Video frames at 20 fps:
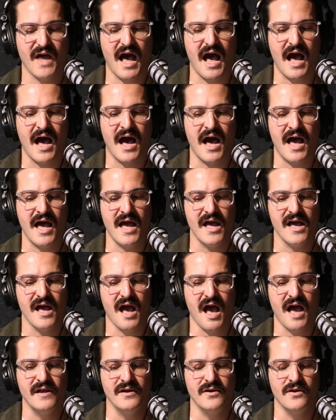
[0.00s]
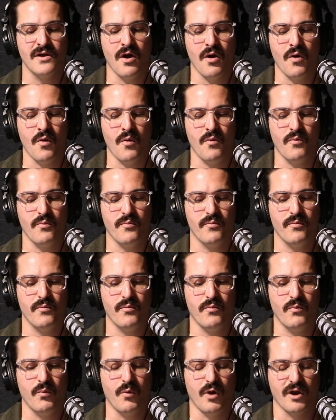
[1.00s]
I know
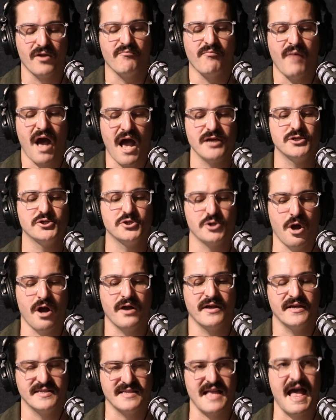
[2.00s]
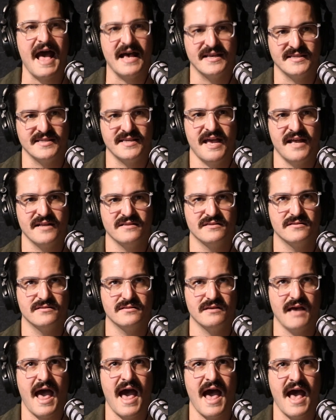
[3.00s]
one of my strongest
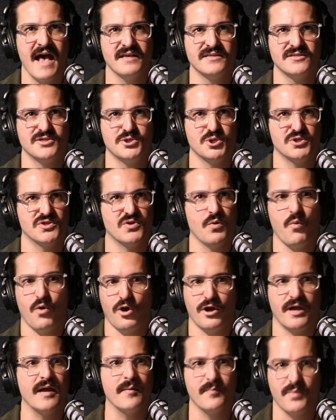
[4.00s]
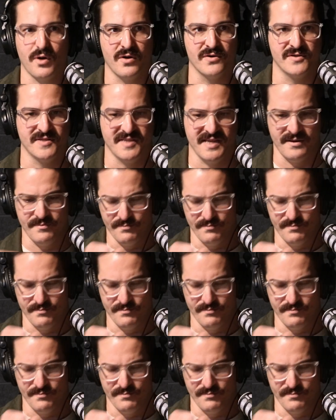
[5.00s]
assets as just a working person,